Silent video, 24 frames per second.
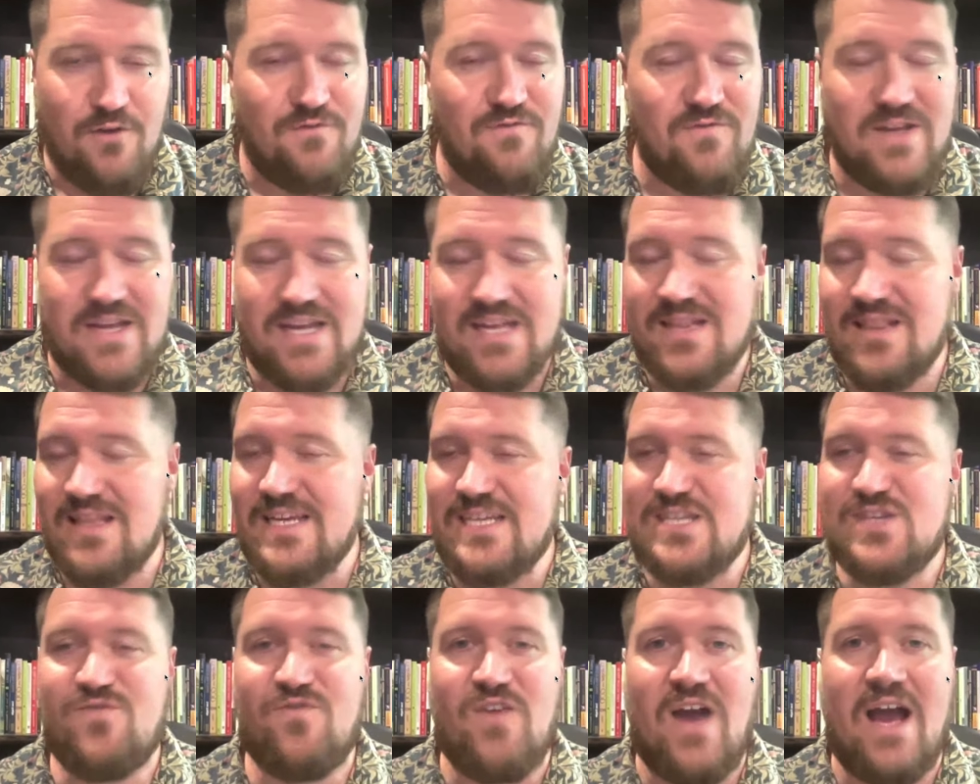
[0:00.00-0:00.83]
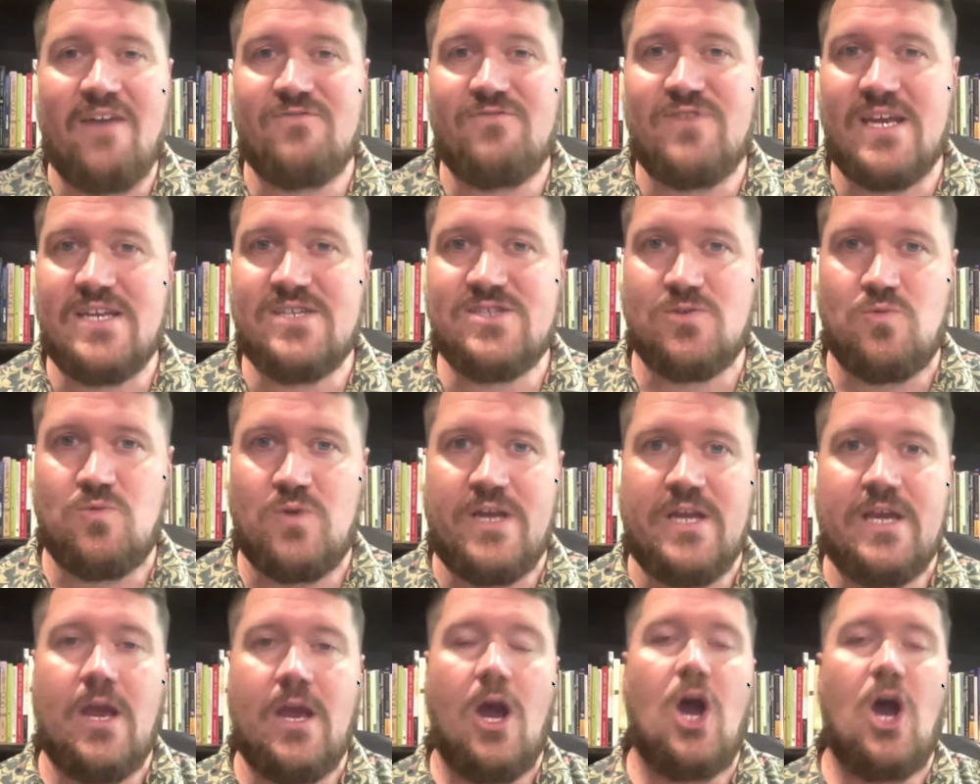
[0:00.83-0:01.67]
at least 5 days a
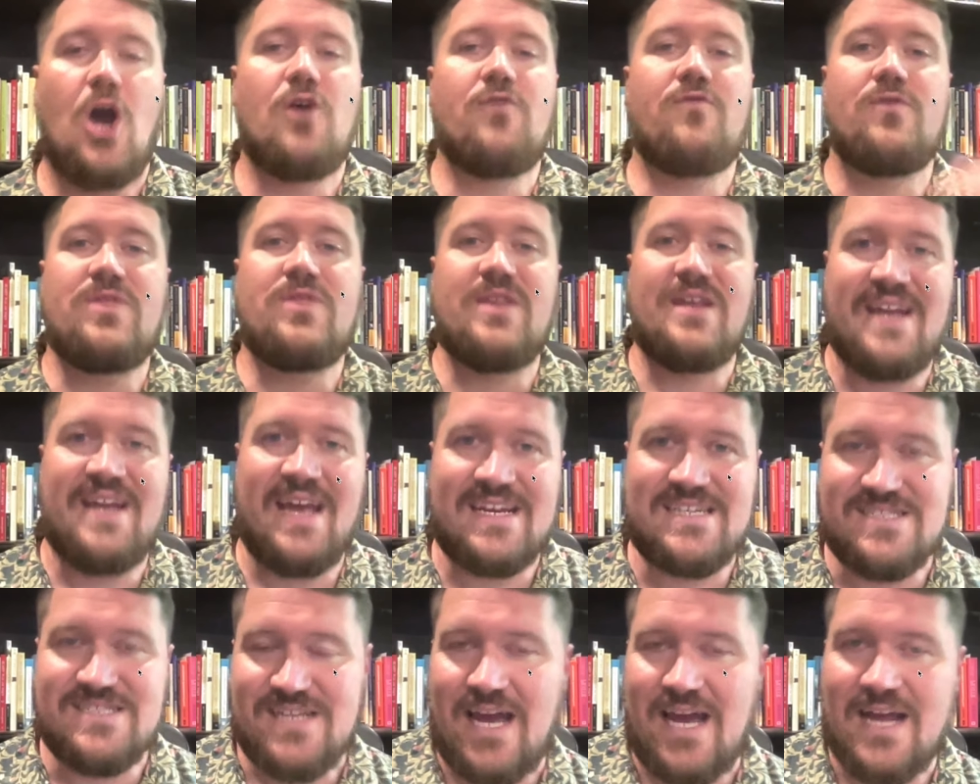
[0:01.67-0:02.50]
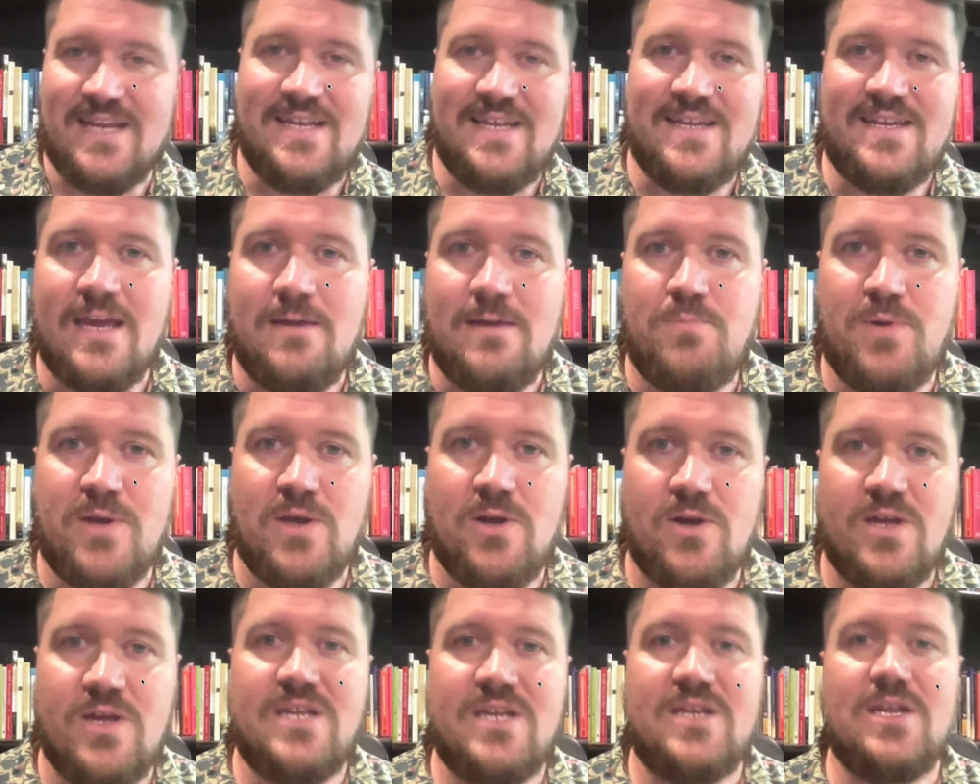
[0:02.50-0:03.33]
week, over the next 90-day
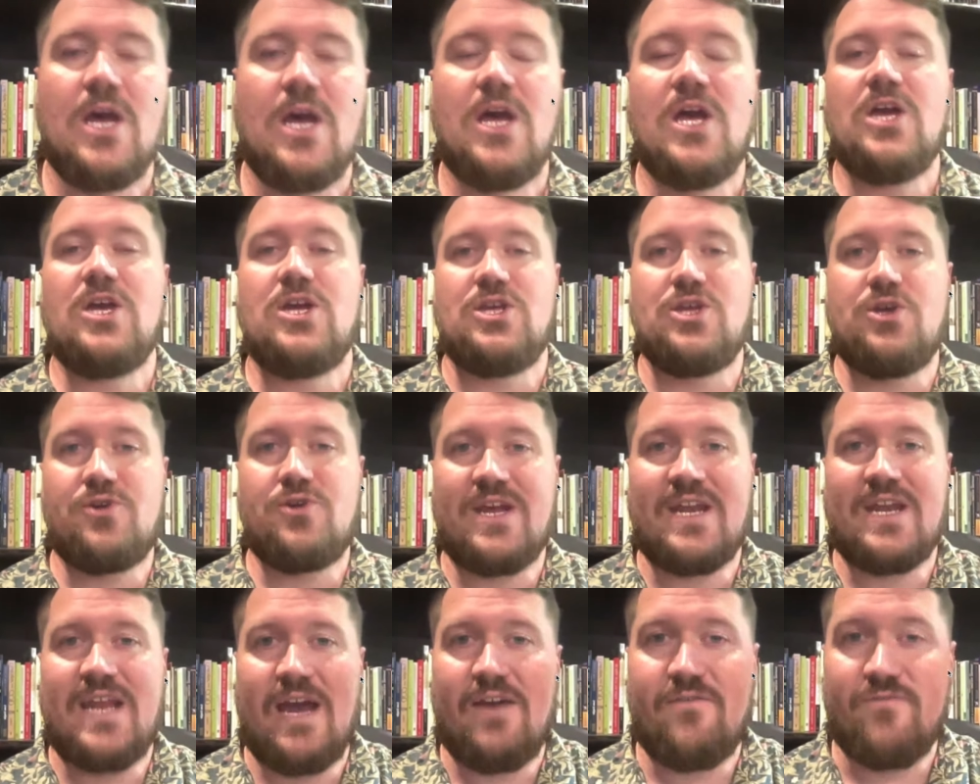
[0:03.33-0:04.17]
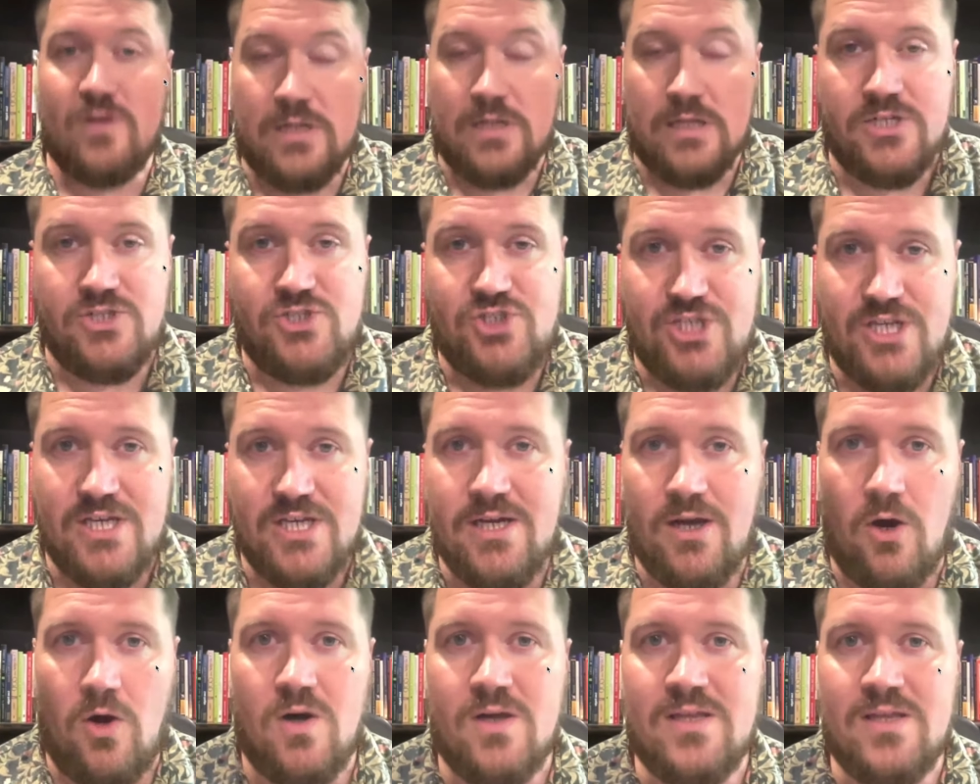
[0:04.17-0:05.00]
period, you can have a legit
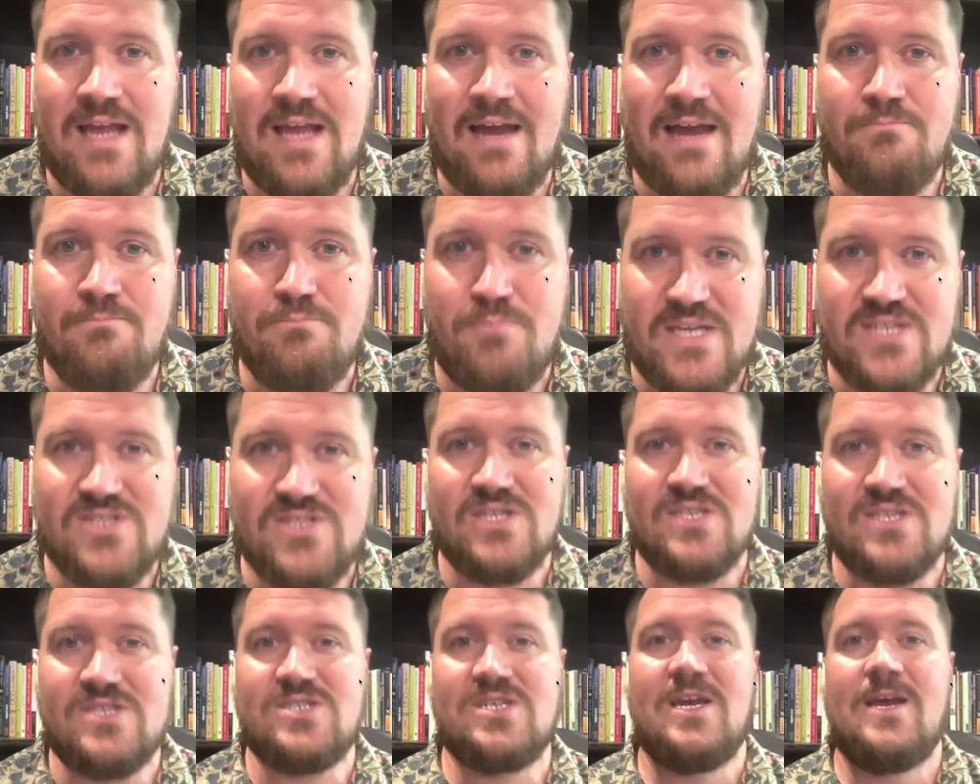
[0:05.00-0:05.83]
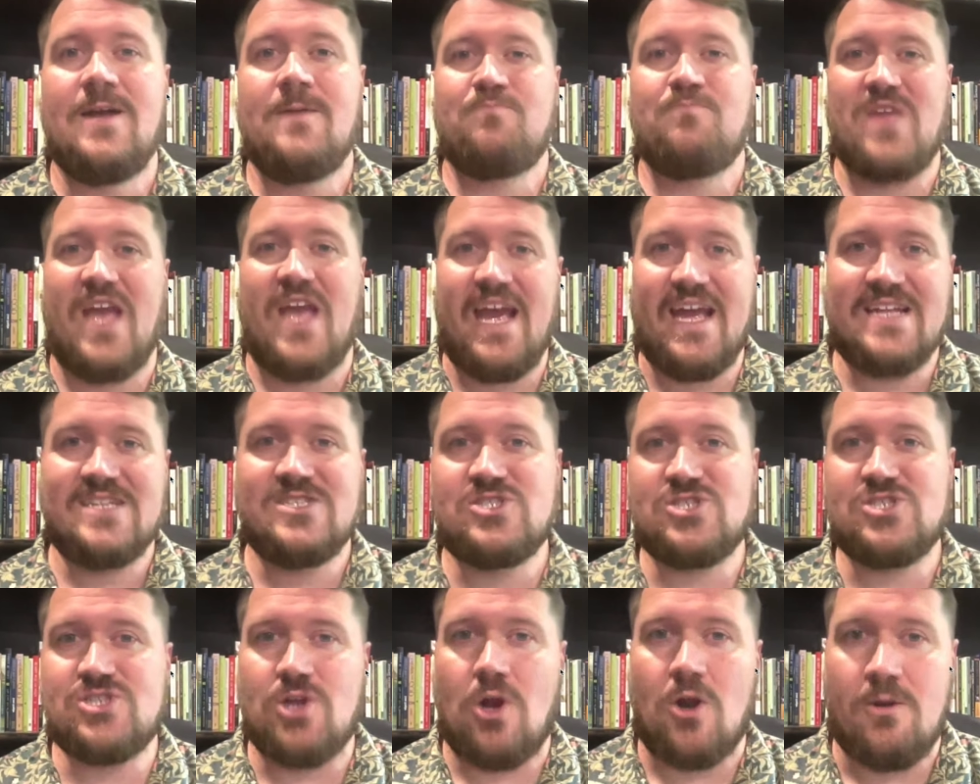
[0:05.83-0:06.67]
online business and
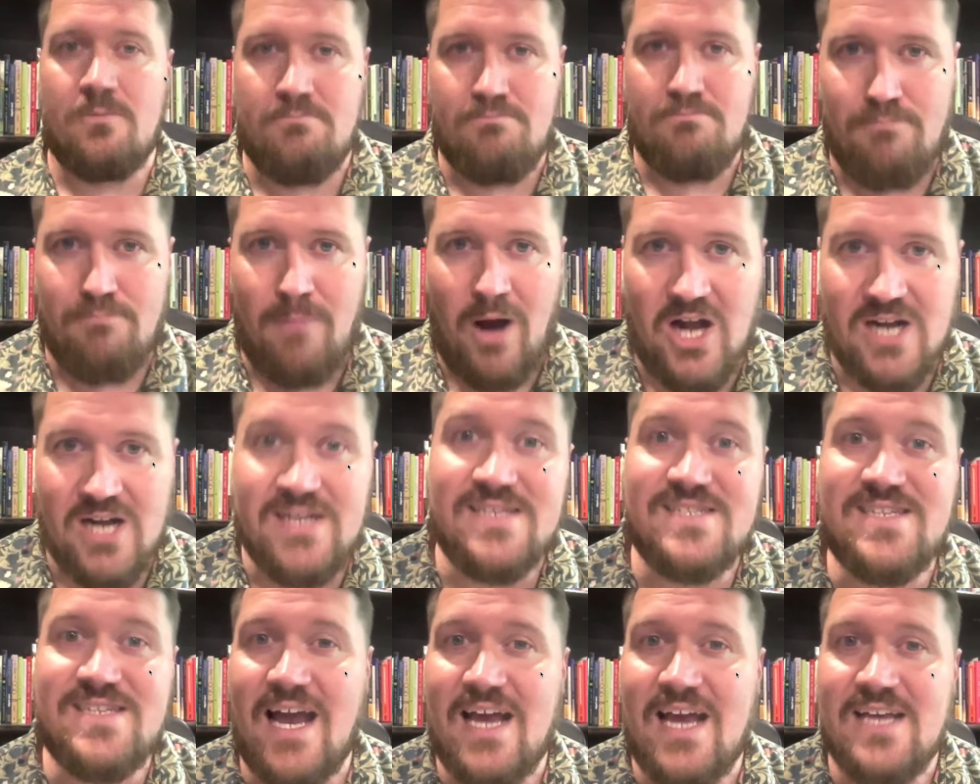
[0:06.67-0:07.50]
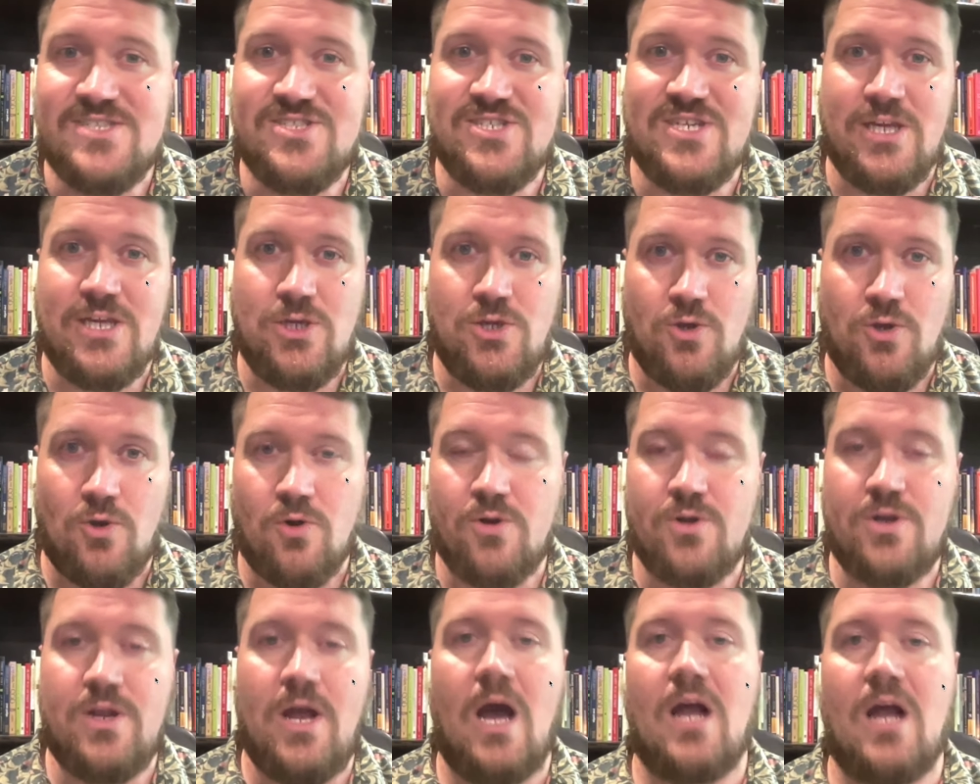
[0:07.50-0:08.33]
start monetizing your
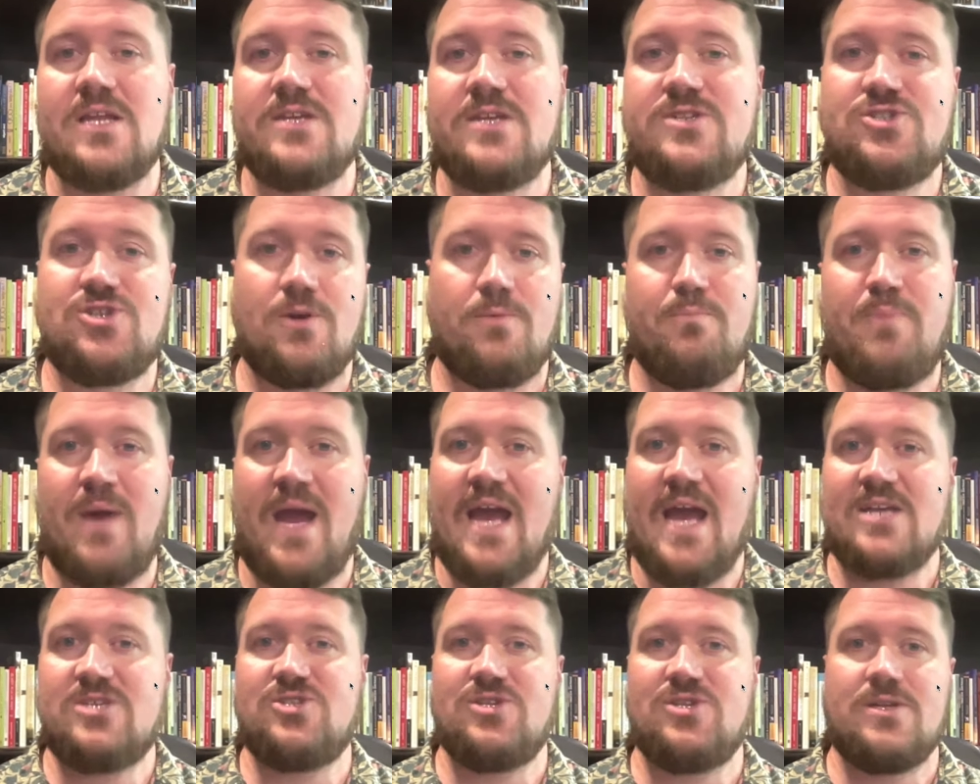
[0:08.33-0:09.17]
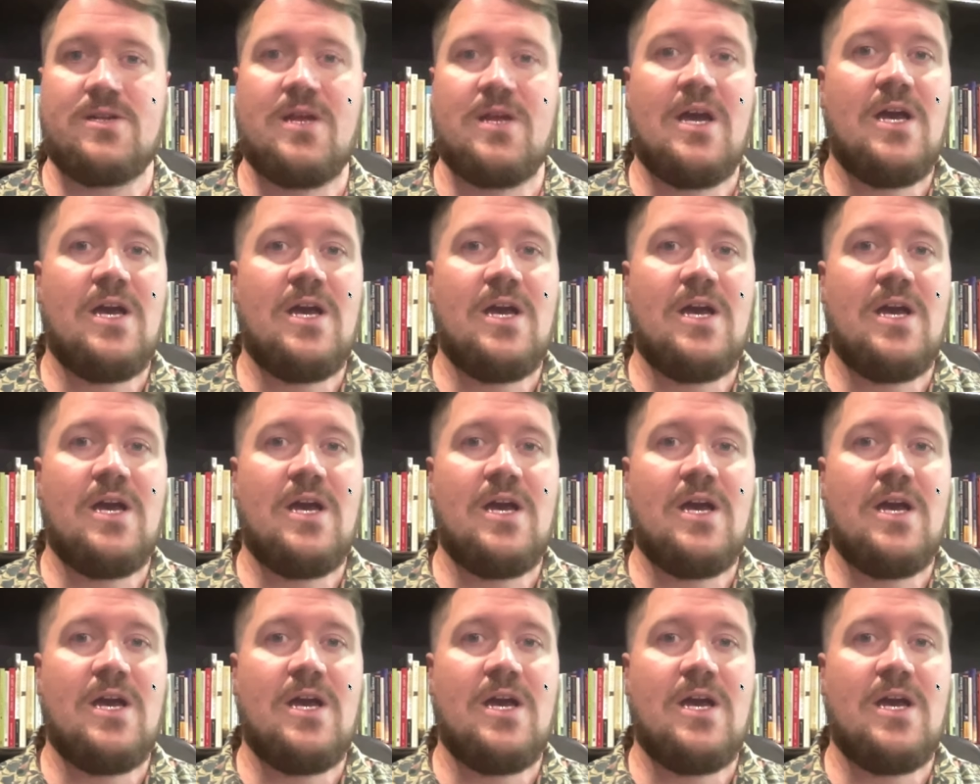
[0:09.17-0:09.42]
knowledge, your passion,